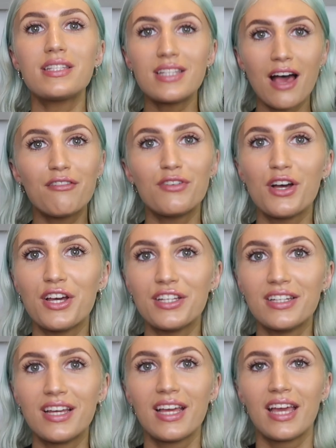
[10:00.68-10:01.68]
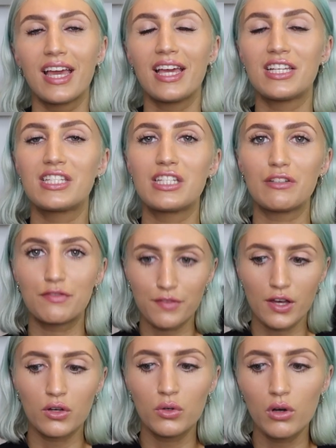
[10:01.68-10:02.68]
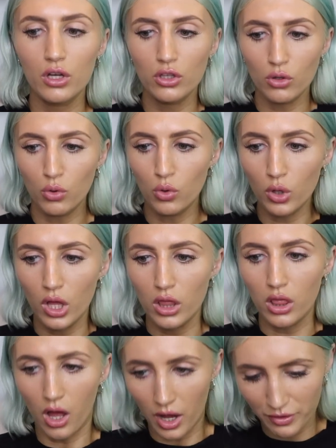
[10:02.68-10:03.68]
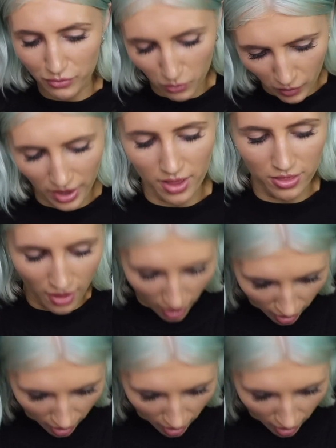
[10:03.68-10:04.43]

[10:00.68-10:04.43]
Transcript: 7 is to fill your life with